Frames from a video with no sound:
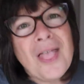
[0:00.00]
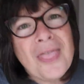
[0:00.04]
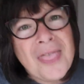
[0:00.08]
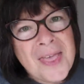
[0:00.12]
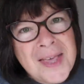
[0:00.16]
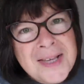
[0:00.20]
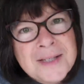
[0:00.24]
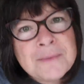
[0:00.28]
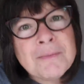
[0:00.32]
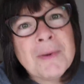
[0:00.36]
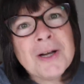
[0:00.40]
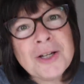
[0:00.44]

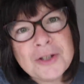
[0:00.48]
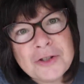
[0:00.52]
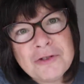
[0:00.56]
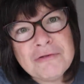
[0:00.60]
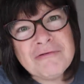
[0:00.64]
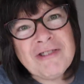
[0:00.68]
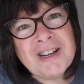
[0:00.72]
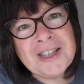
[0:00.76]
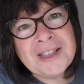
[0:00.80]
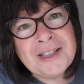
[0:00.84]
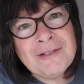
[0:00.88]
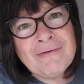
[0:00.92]
There's
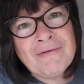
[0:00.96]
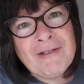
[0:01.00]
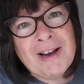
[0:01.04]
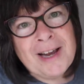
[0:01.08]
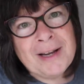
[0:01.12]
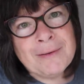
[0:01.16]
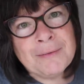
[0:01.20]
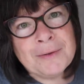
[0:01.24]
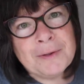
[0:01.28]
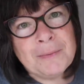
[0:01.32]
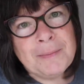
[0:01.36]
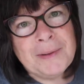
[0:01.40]
much running
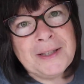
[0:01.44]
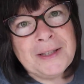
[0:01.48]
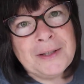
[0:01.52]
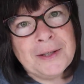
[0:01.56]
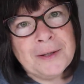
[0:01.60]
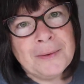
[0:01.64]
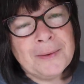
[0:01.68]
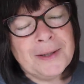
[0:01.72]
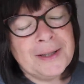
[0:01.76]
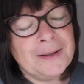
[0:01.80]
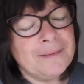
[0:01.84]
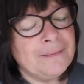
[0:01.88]
around to be
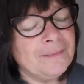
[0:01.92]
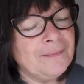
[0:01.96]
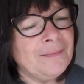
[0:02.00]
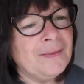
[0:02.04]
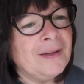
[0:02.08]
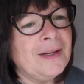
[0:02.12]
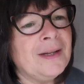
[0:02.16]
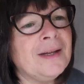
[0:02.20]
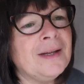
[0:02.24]
doing.